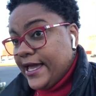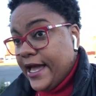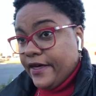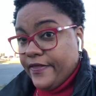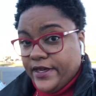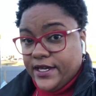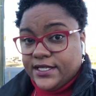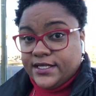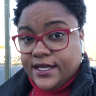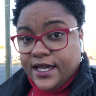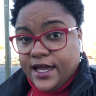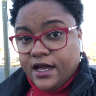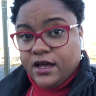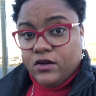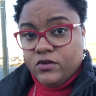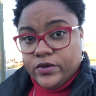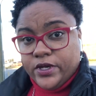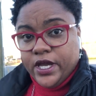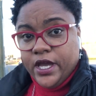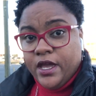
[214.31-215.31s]
how they
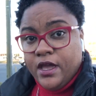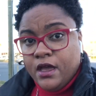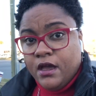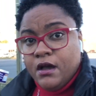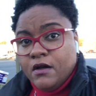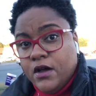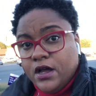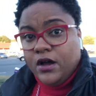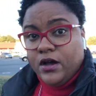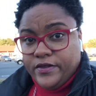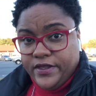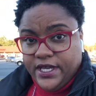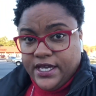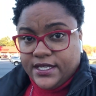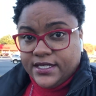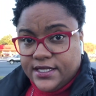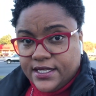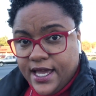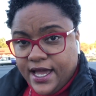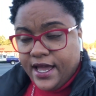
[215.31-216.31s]
sound on the
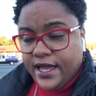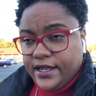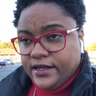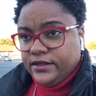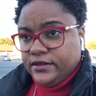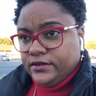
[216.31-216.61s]
inside.